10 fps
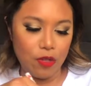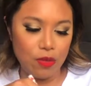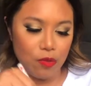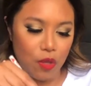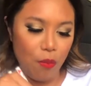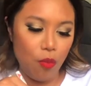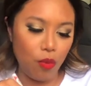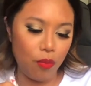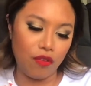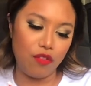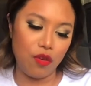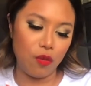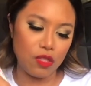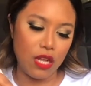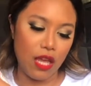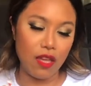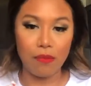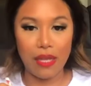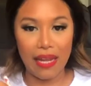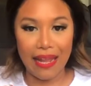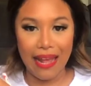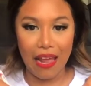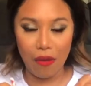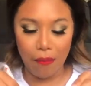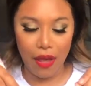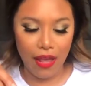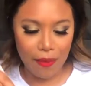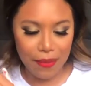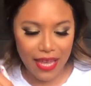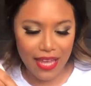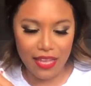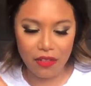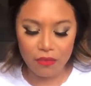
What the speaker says: I'm doing a mukbang for you all today, I'm eating it out of my pan.